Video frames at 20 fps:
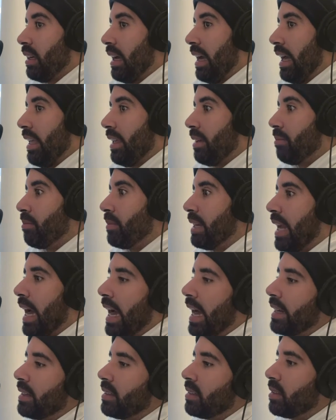I am
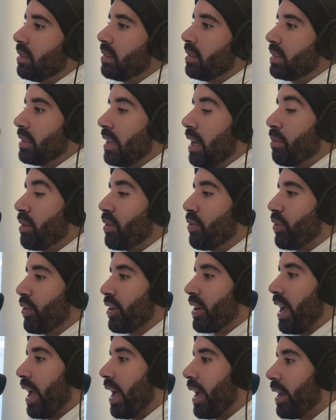not a Tommy
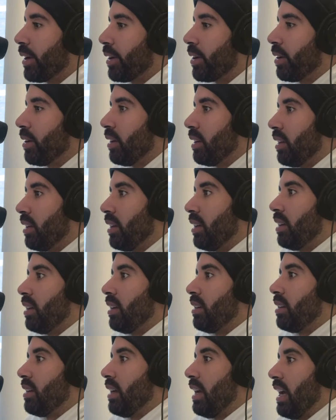Fury hater.
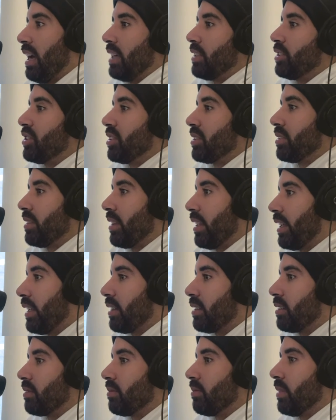I just
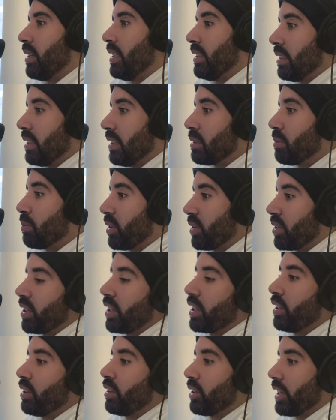think in this
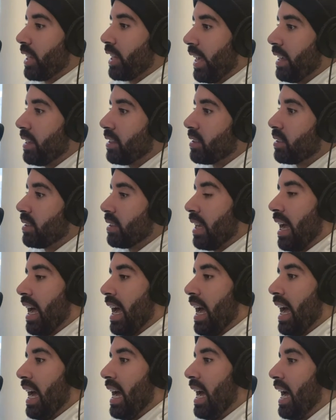particular case,
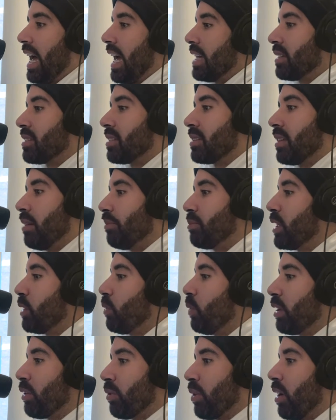something
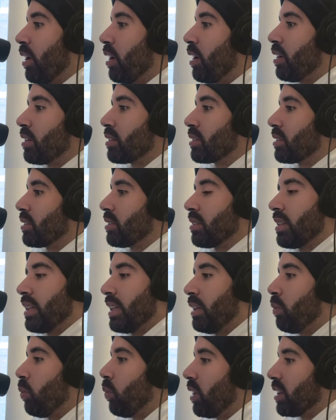went wrong.
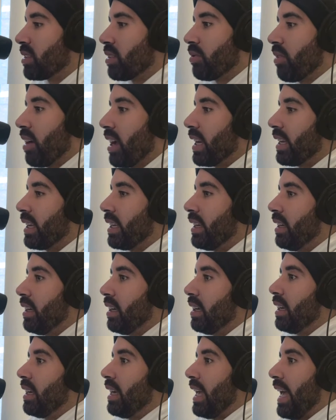He wasn't ready.
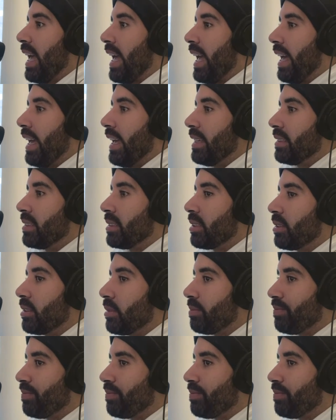And